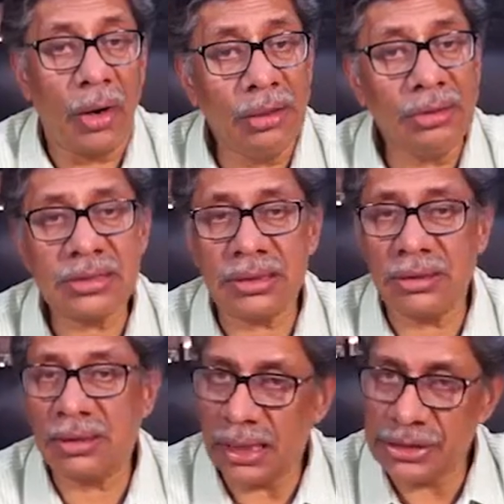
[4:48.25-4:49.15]
On the
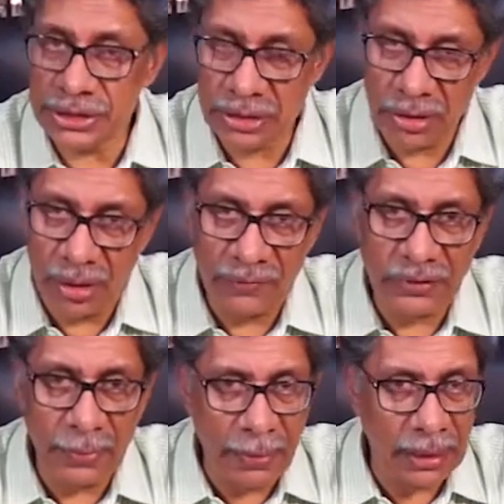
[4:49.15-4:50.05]
southern edge of
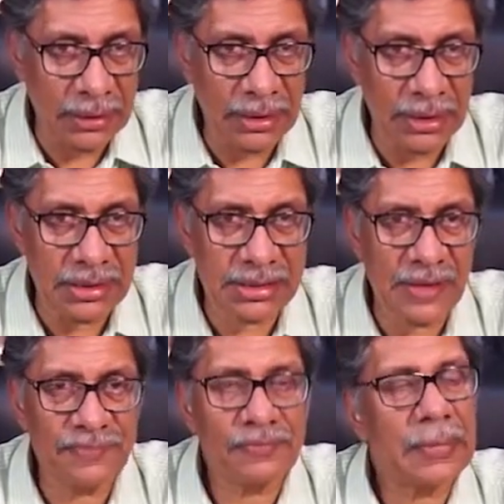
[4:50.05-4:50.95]
the Palani Hills
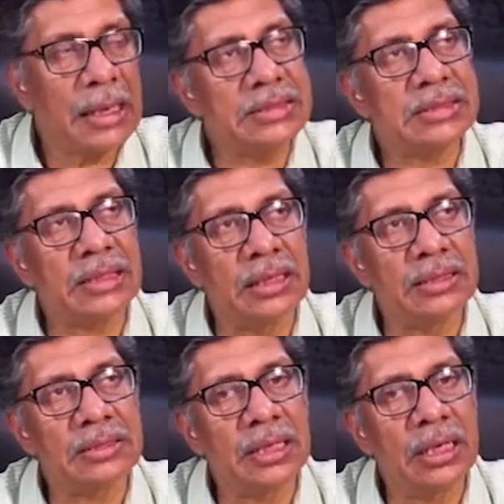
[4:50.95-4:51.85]

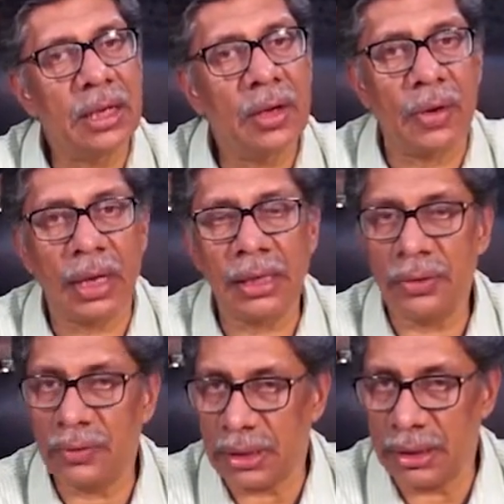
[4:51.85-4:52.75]
stands
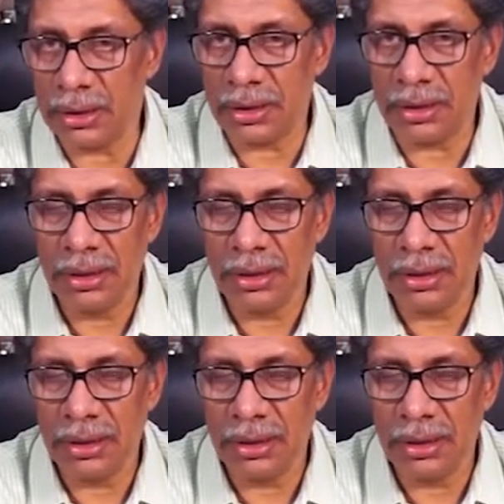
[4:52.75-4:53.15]
Kodaikanal.